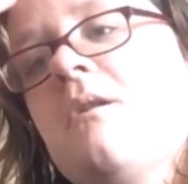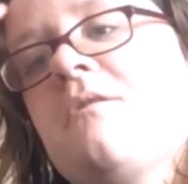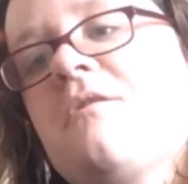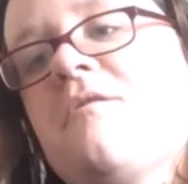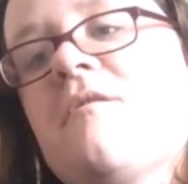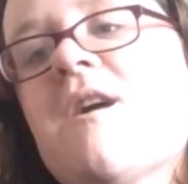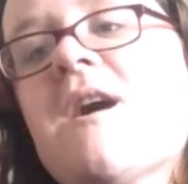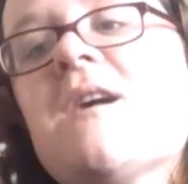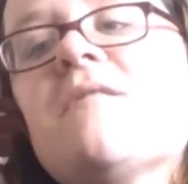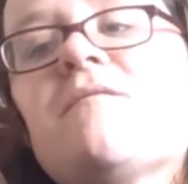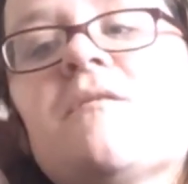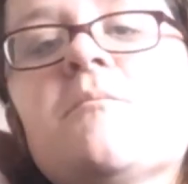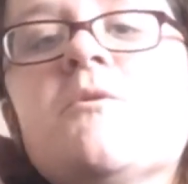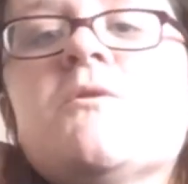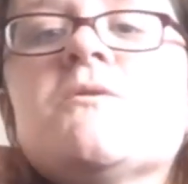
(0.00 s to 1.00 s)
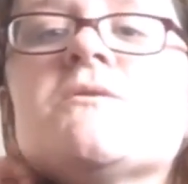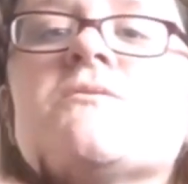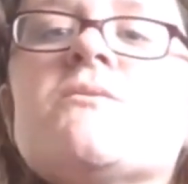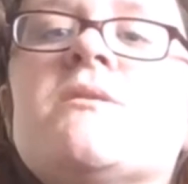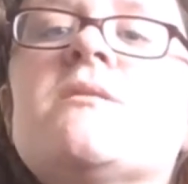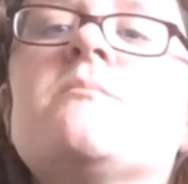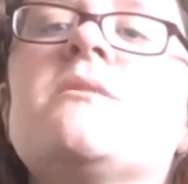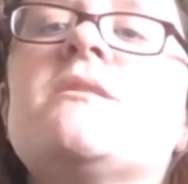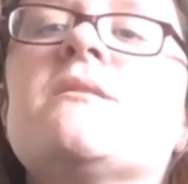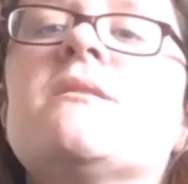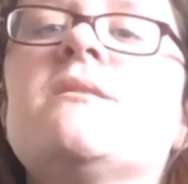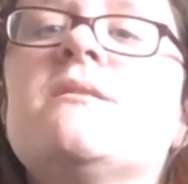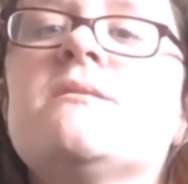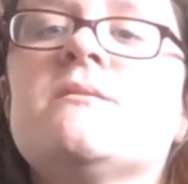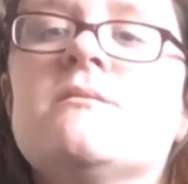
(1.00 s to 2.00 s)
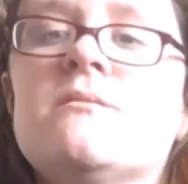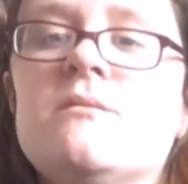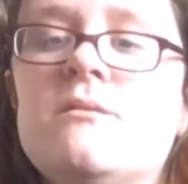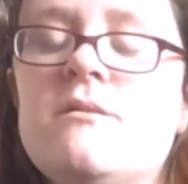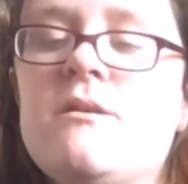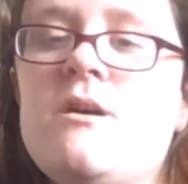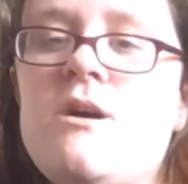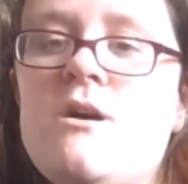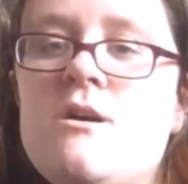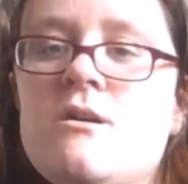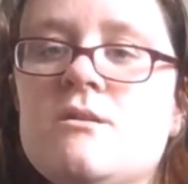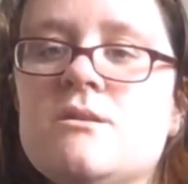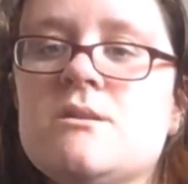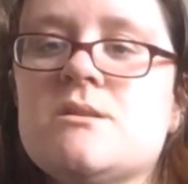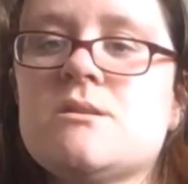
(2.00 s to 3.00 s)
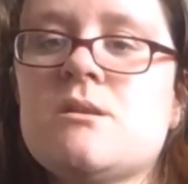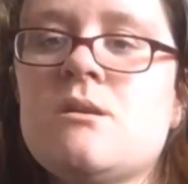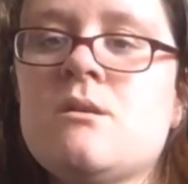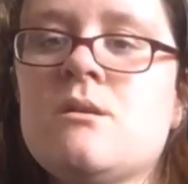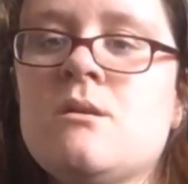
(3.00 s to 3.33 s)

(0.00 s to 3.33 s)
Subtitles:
I thrive the most when I'm either in the arts,